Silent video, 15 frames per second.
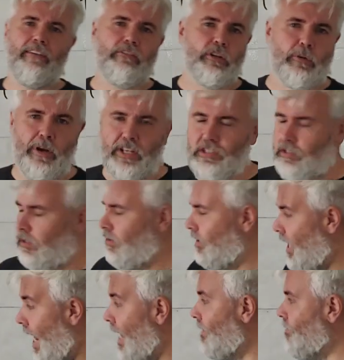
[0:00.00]
every question.
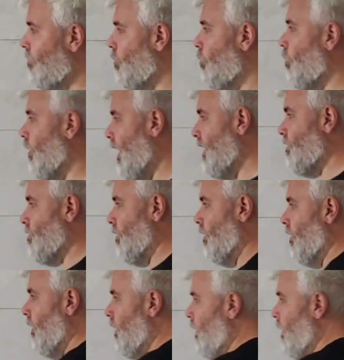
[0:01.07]
Test your answer.